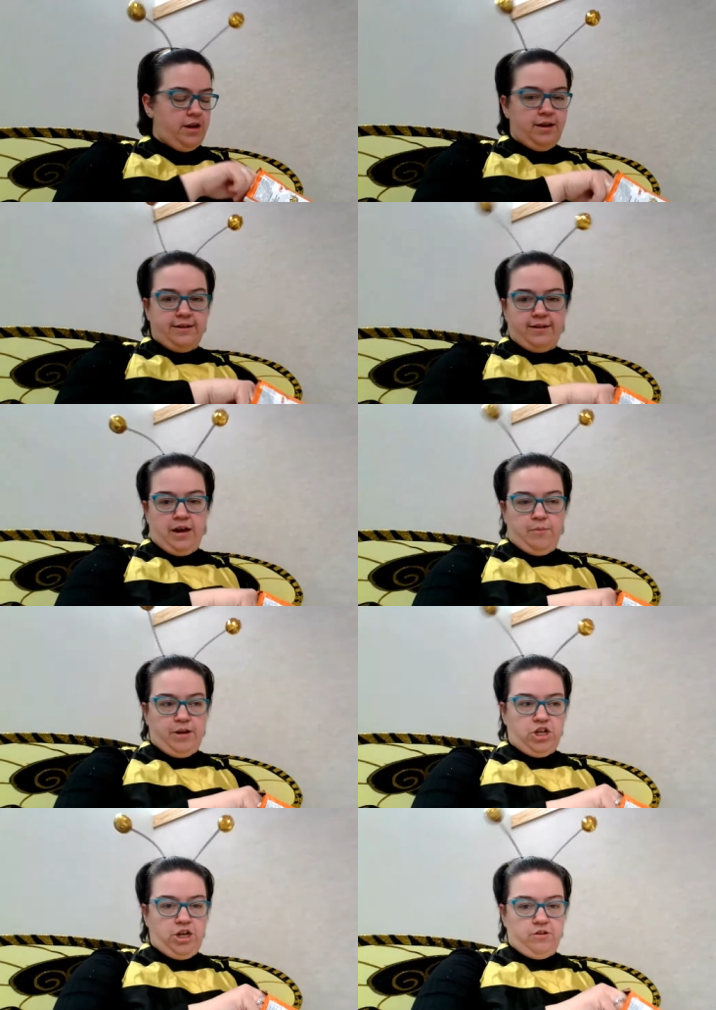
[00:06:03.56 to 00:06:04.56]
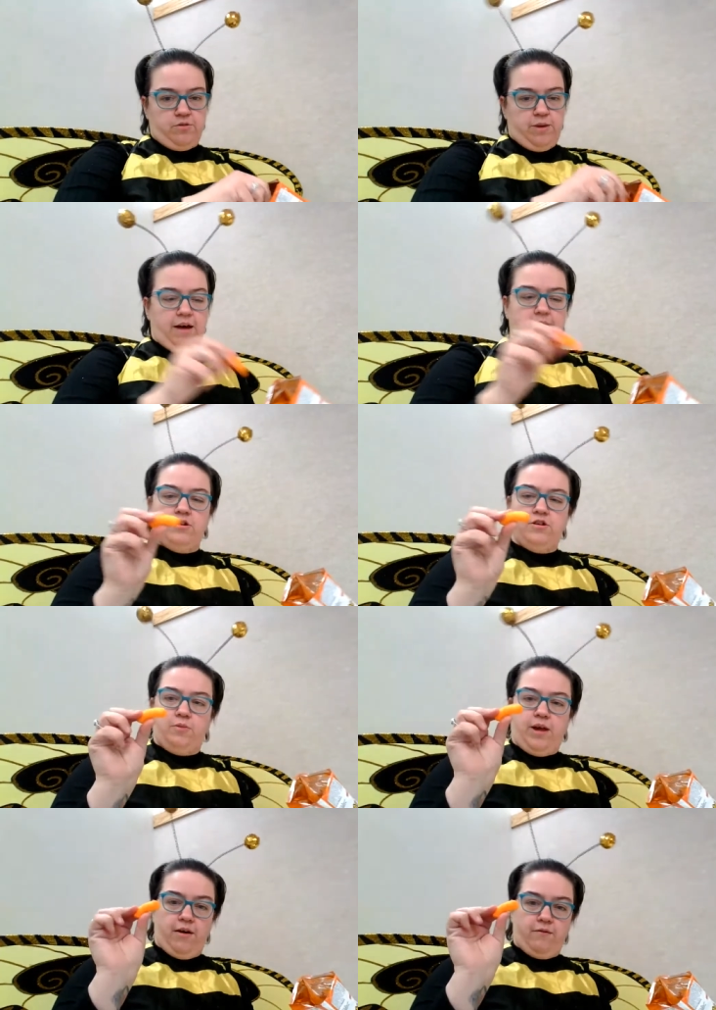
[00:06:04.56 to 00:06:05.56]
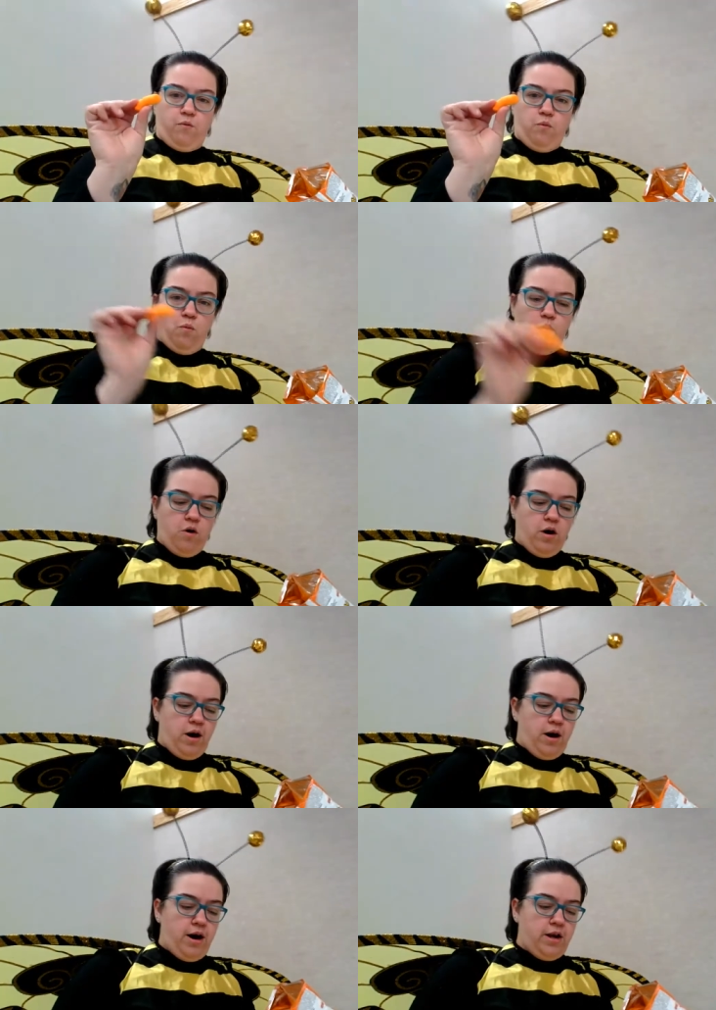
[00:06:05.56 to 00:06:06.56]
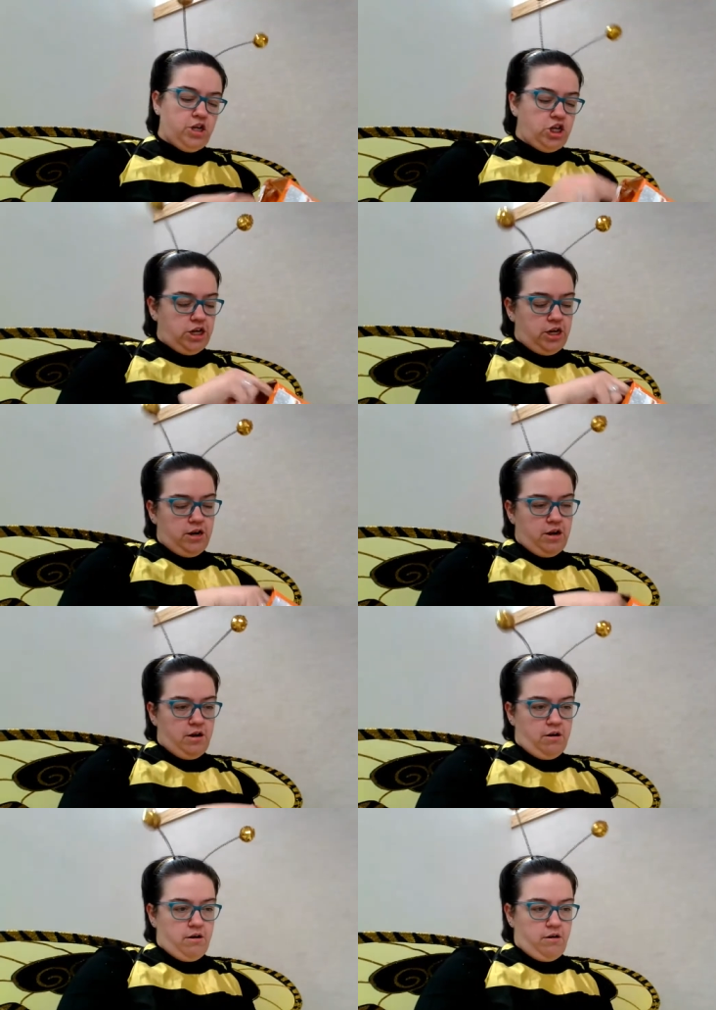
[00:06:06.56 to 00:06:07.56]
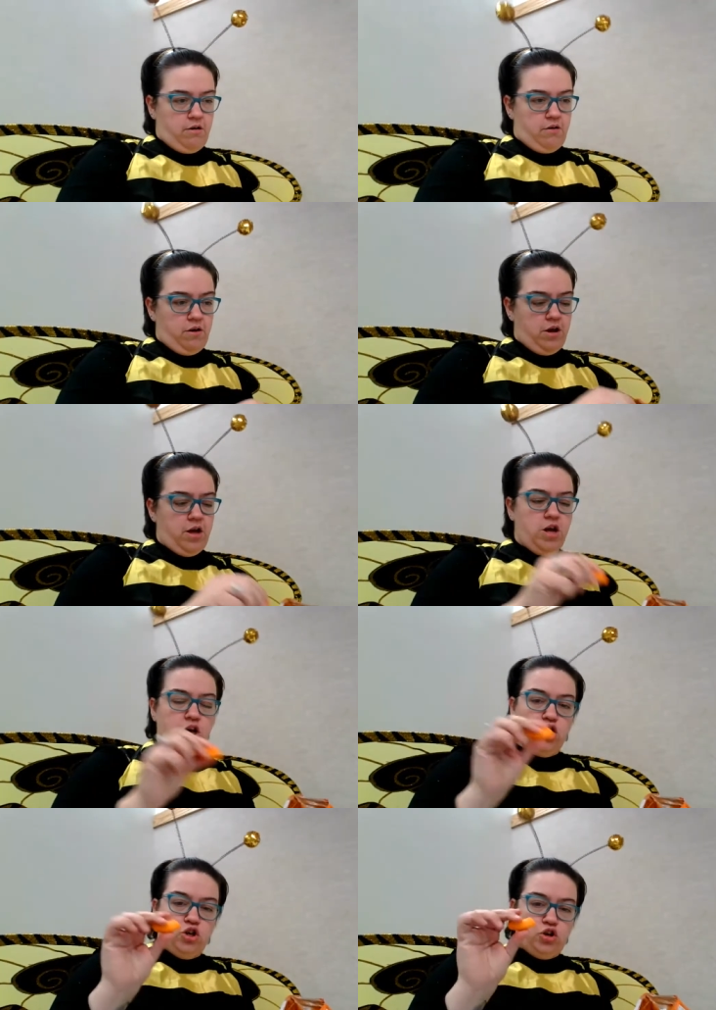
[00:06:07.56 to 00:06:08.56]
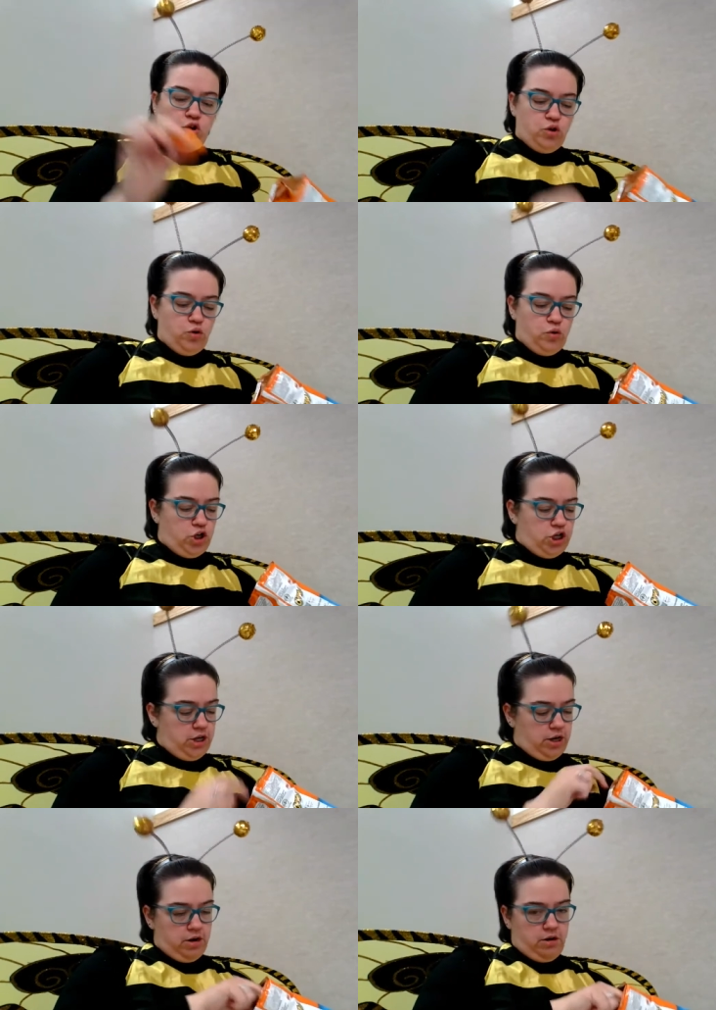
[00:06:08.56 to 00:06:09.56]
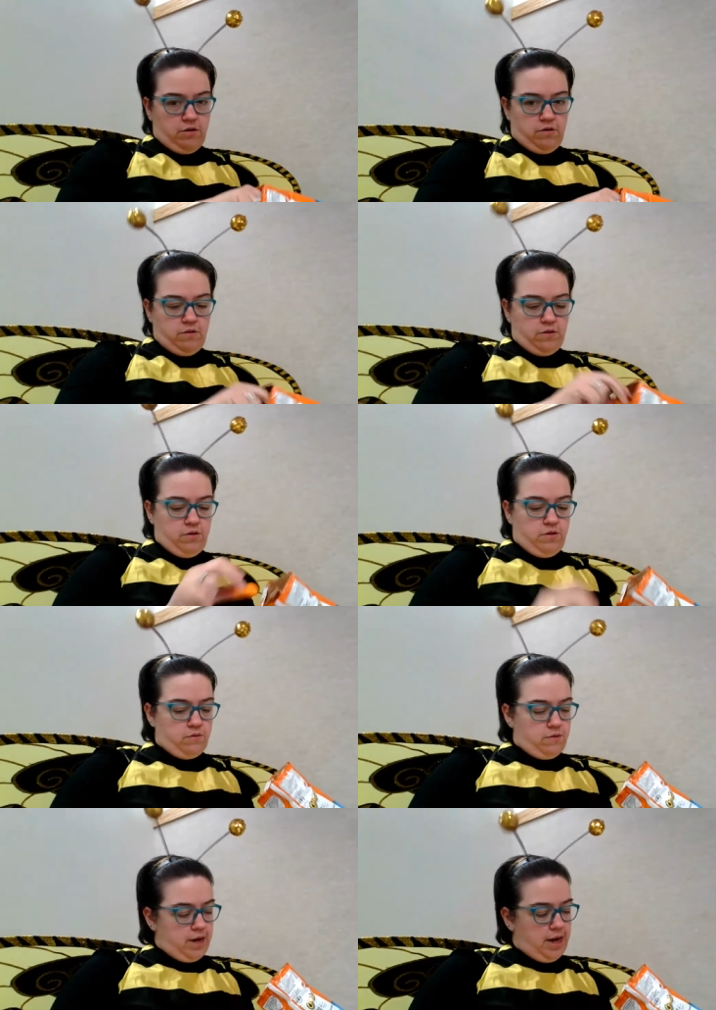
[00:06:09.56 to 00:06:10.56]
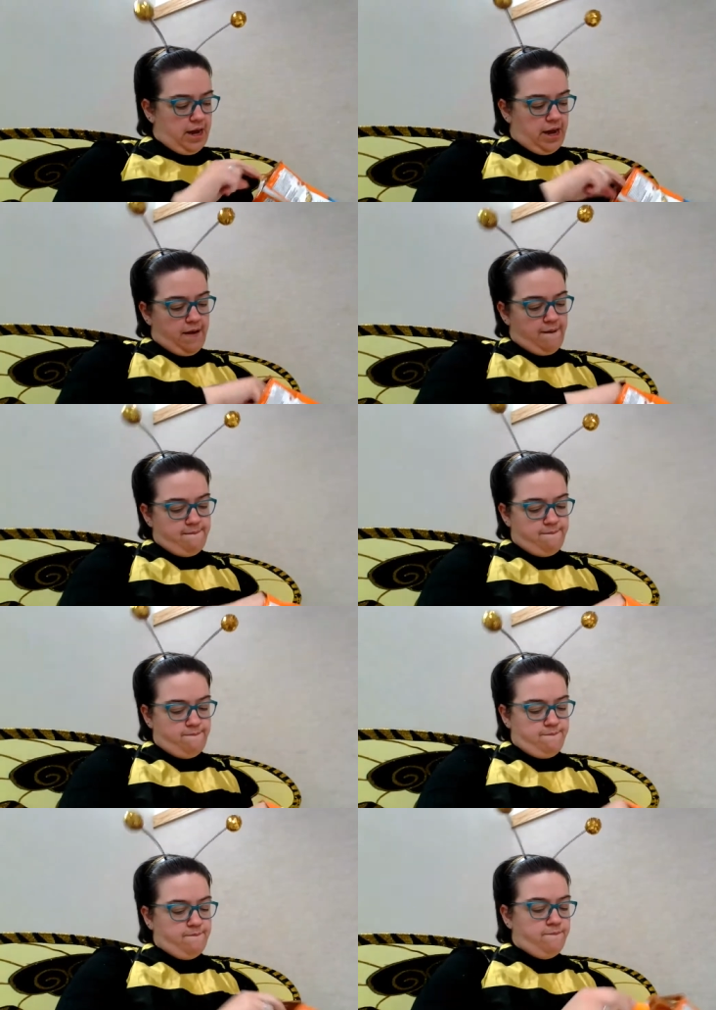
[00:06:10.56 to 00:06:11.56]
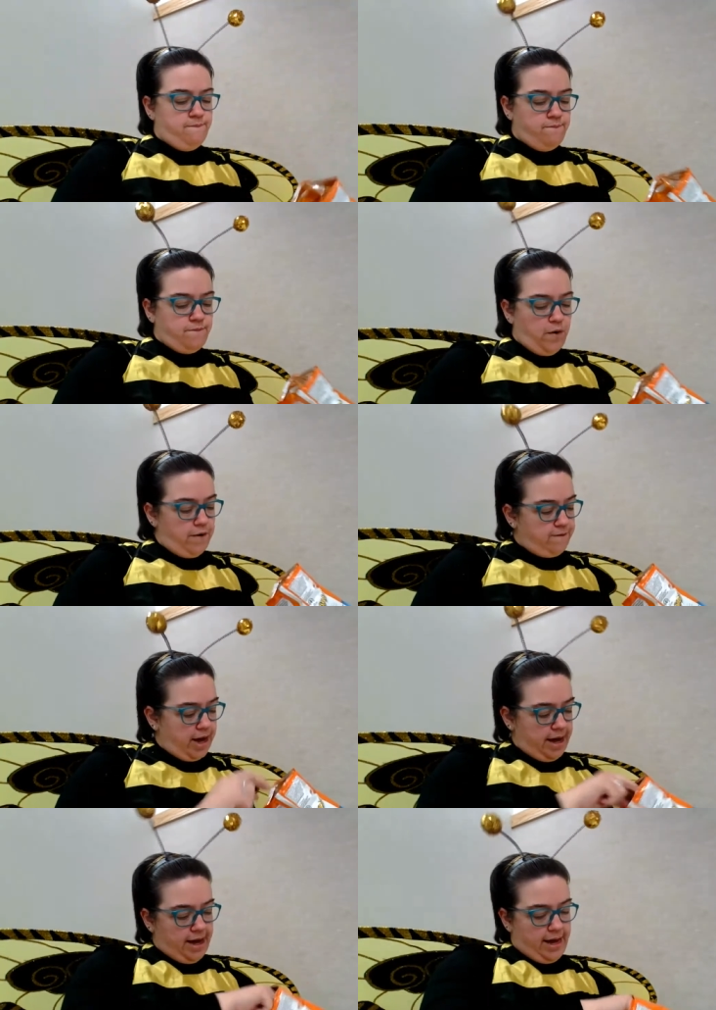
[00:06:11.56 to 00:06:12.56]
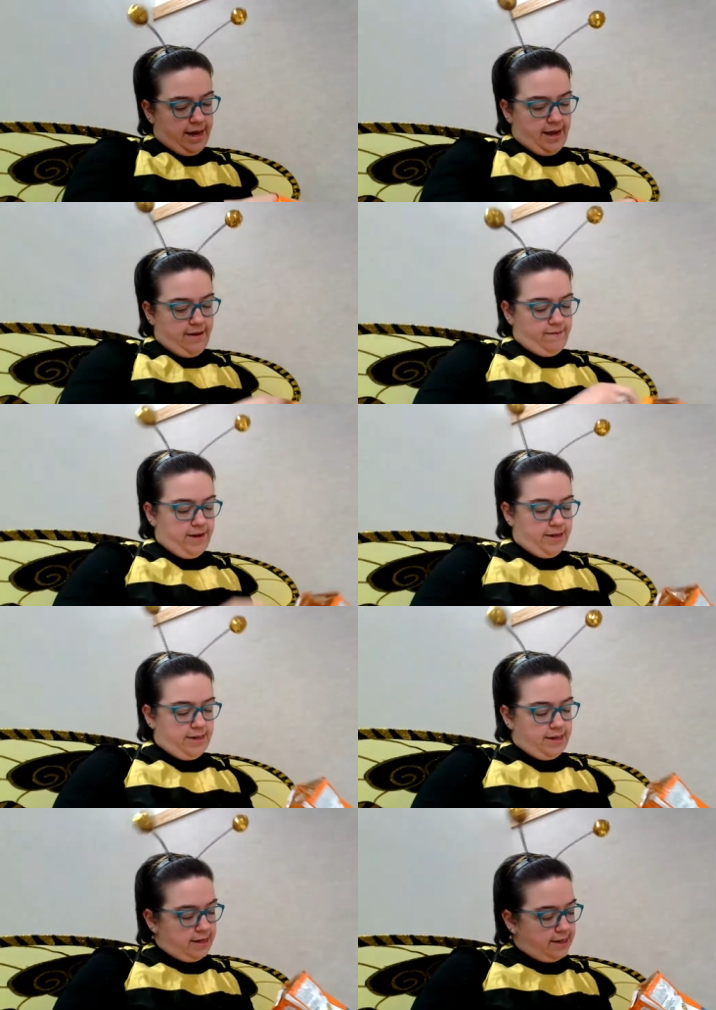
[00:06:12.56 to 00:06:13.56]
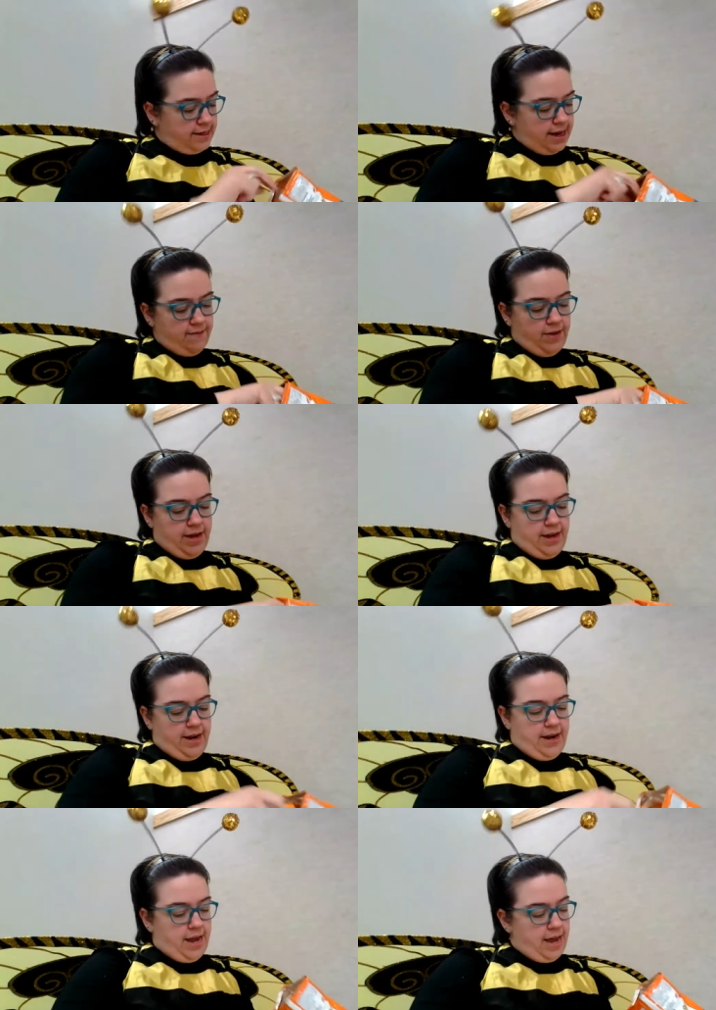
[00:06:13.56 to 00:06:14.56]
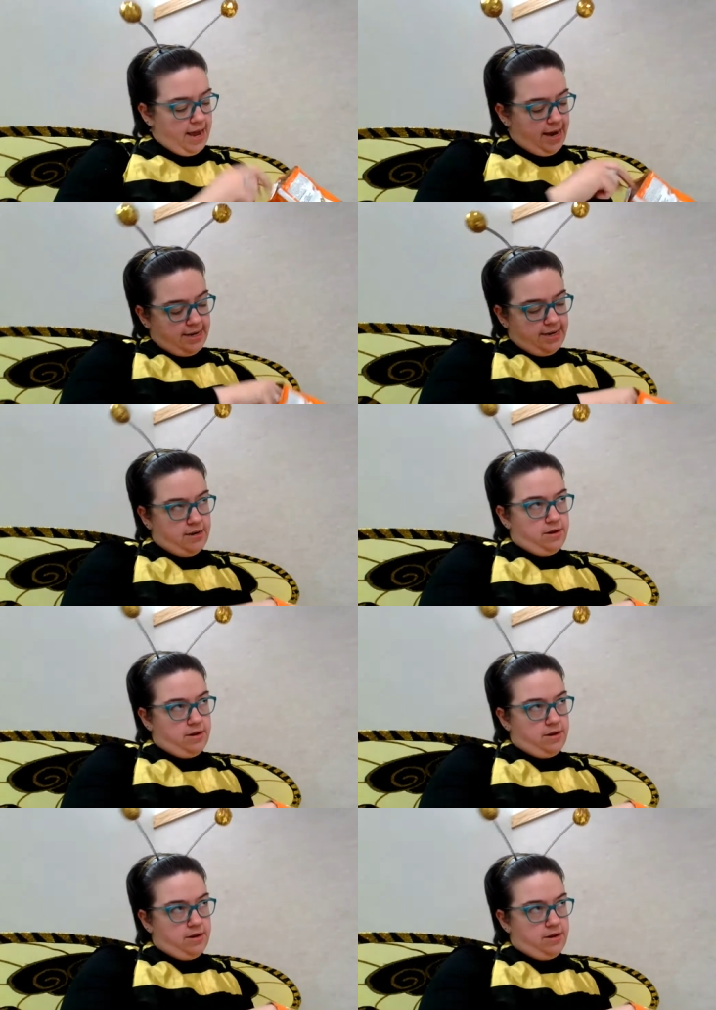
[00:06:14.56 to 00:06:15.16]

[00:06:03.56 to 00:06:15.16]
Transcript: Let's see how many Cheetos we have. So we have 1 Cheeto, 2 Cheeto, 3, 4, 5, 6, 7, 8.